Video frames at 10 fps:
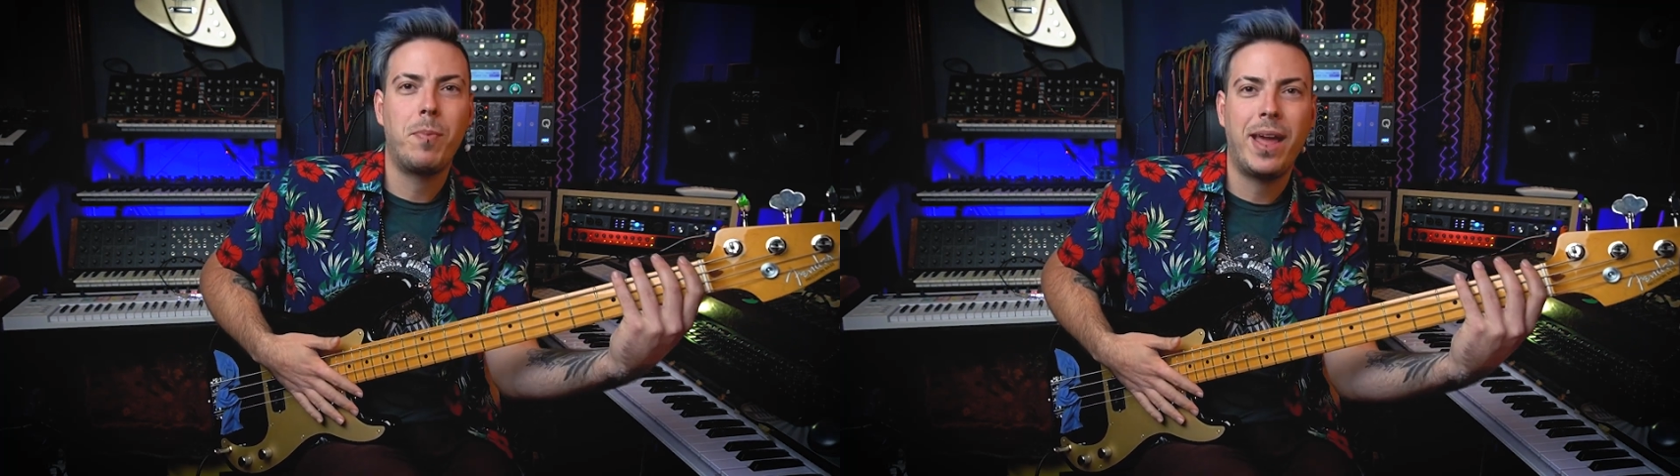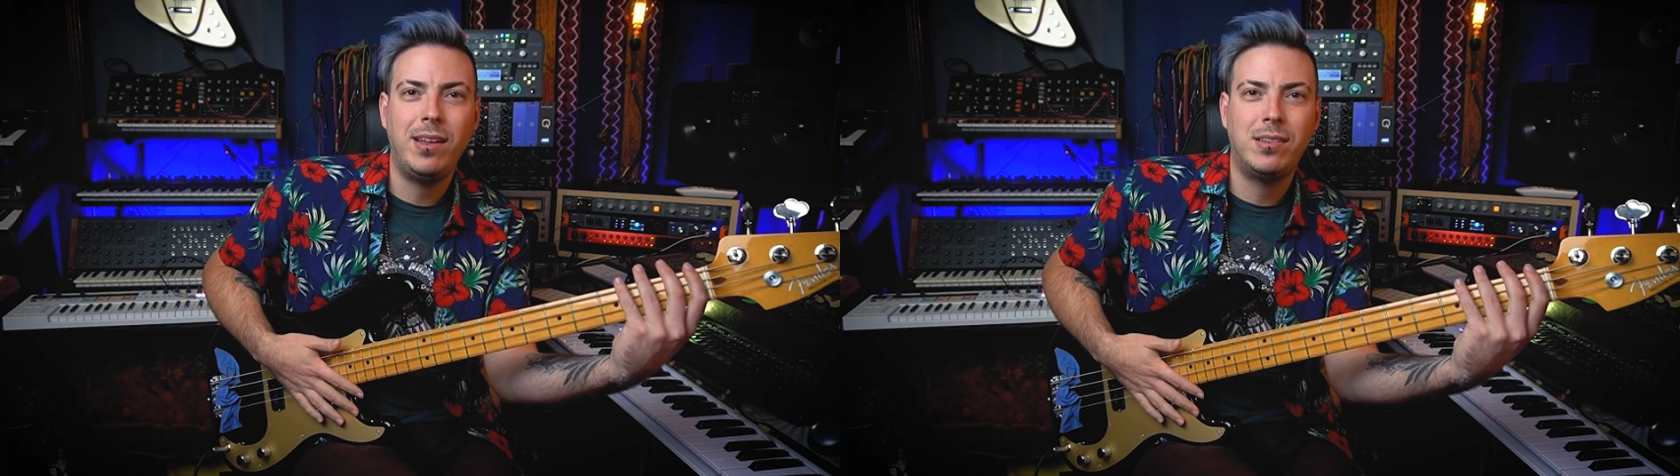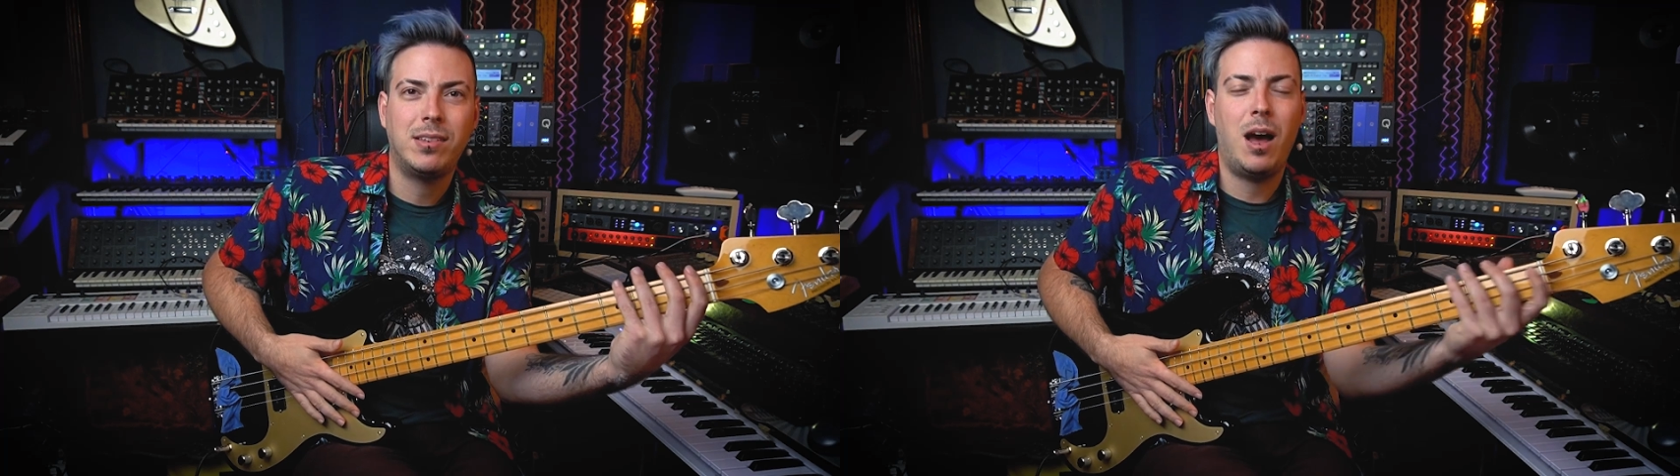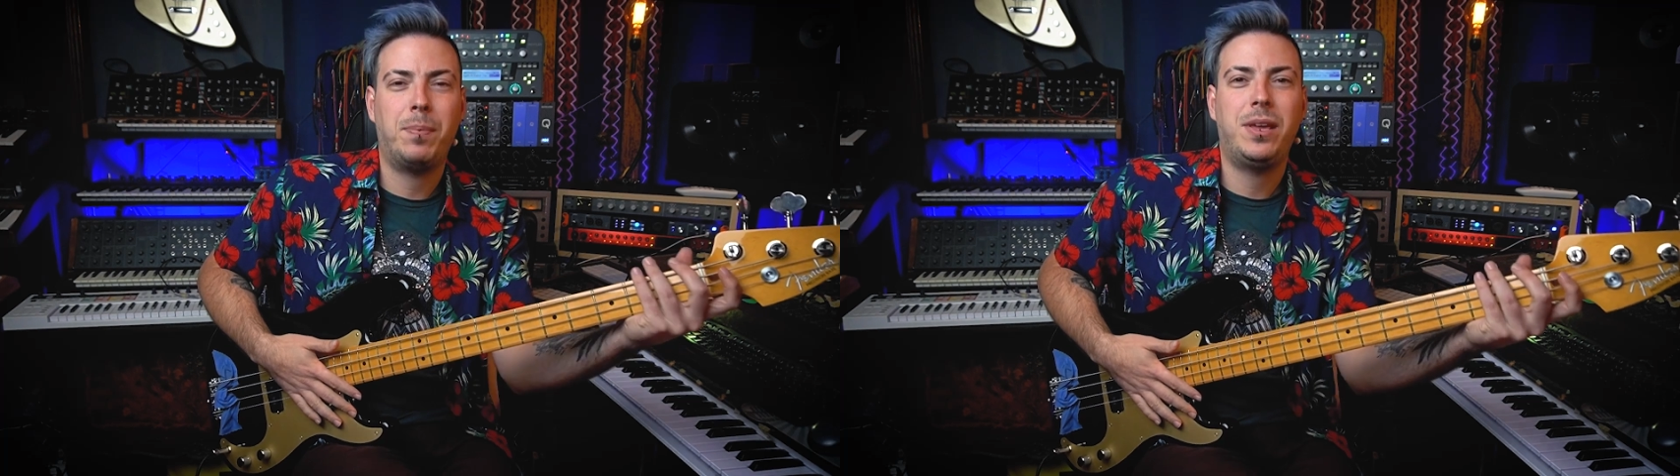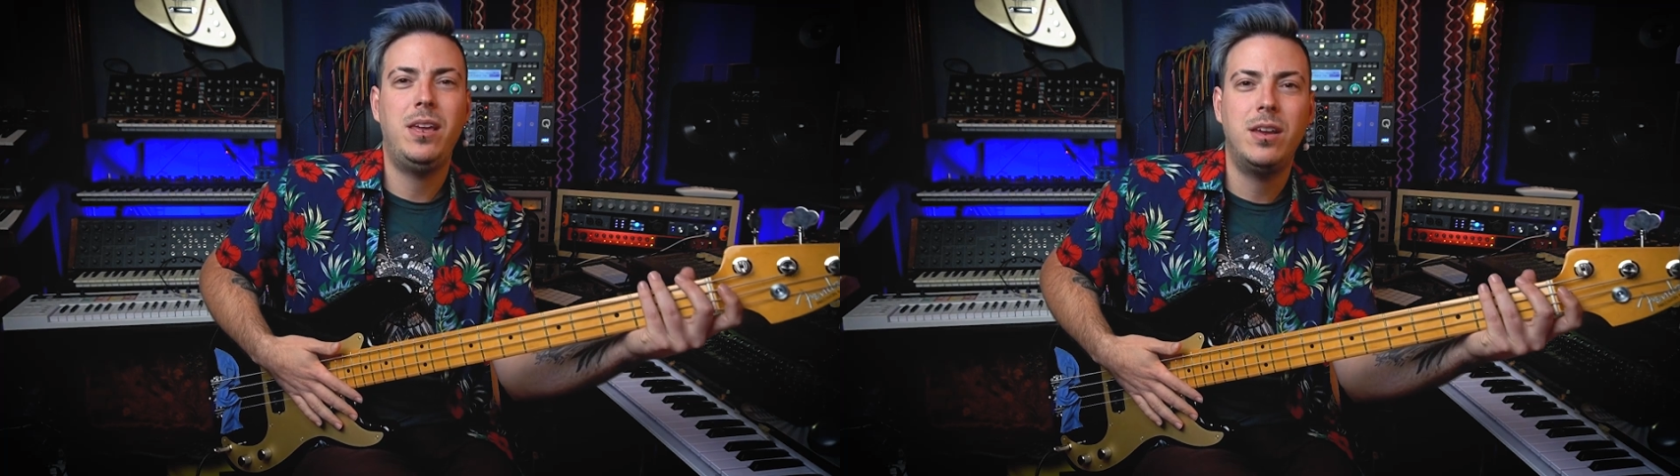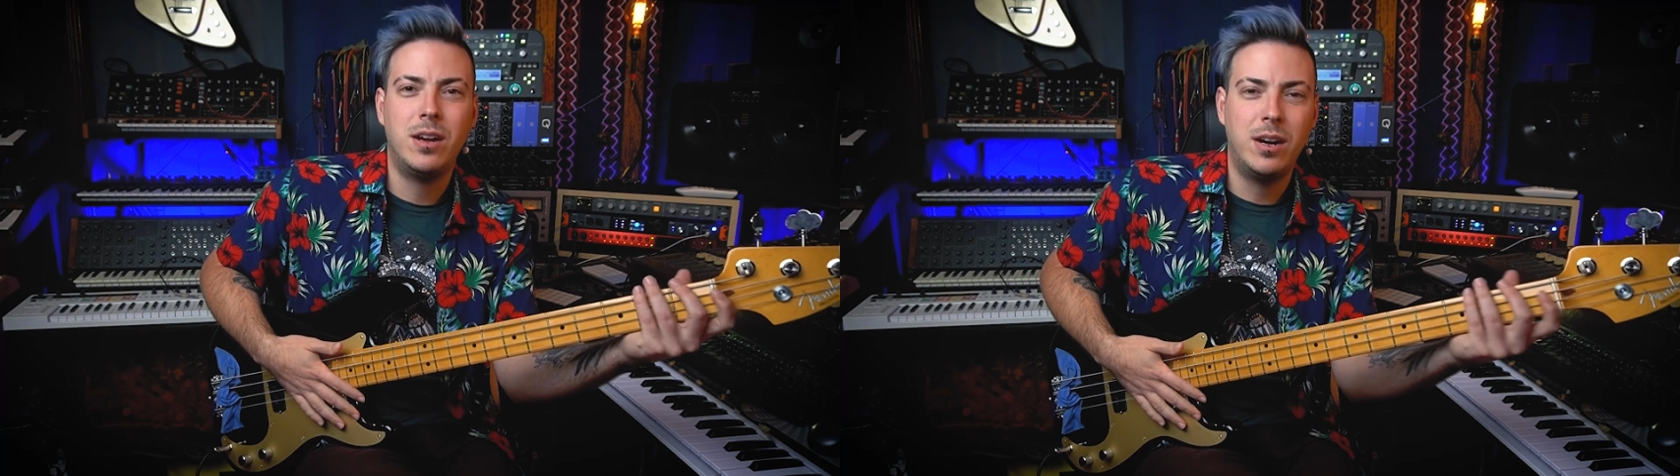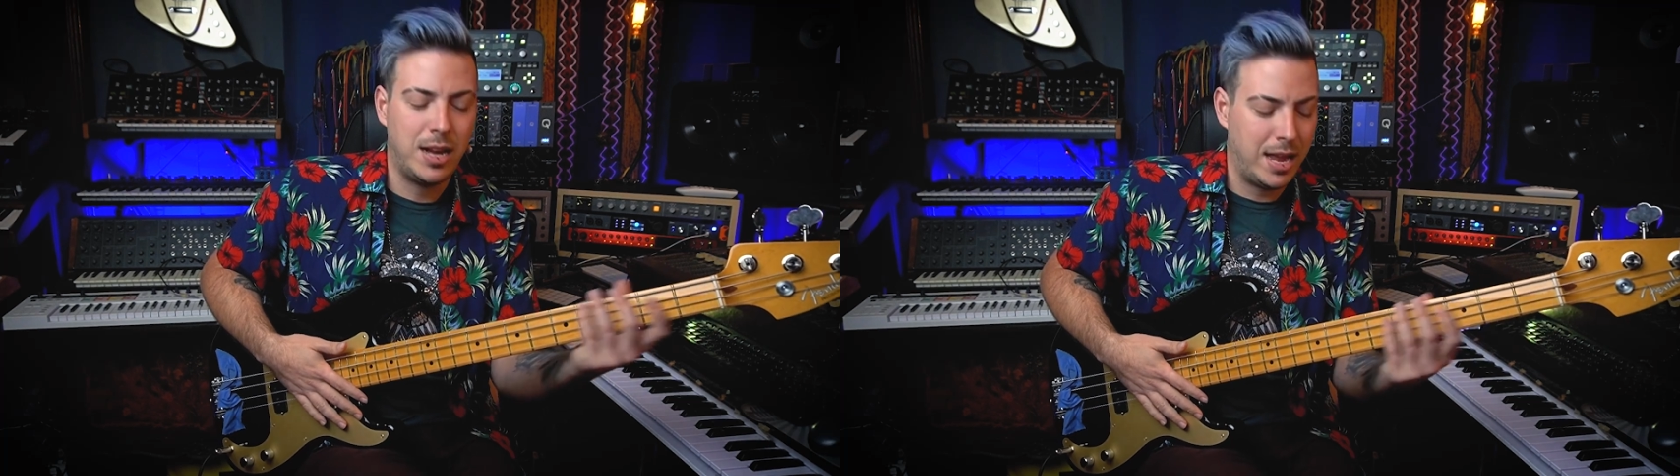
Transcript: bass up here